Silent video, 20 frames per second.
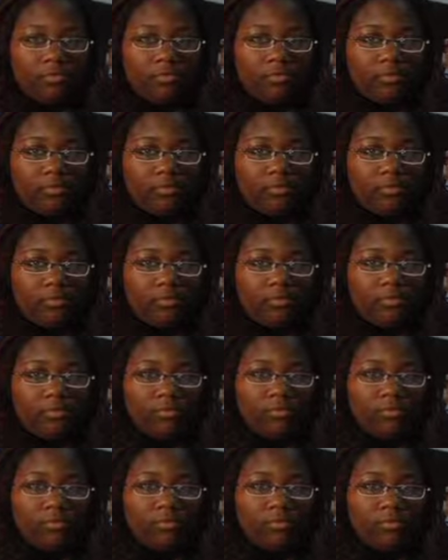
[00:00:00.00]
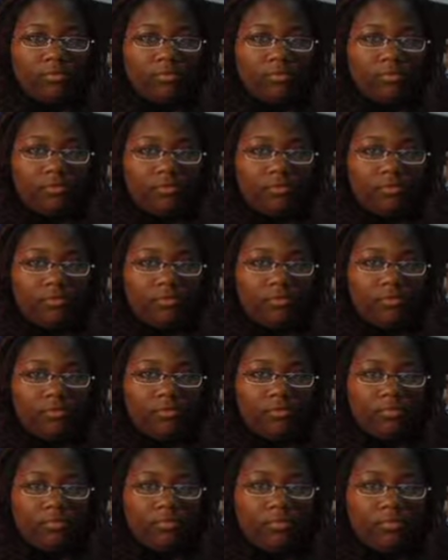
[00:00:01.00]

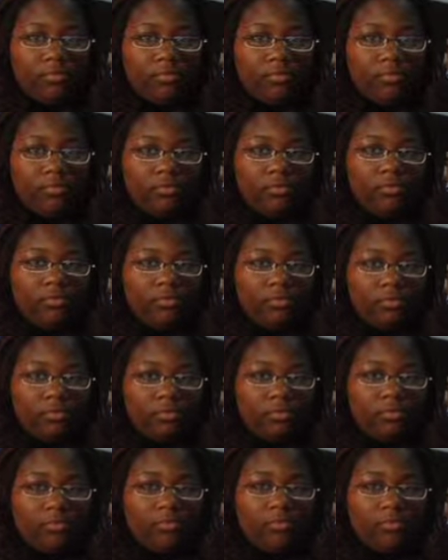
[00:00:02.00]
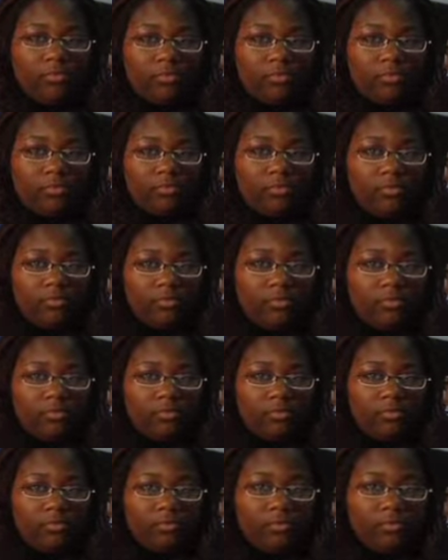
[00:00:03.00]

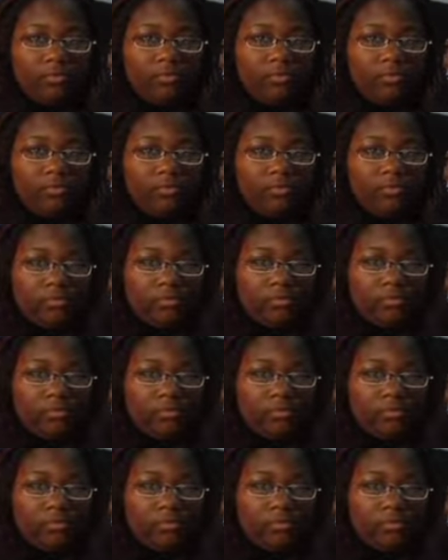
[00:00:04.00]
This person isn't speaking.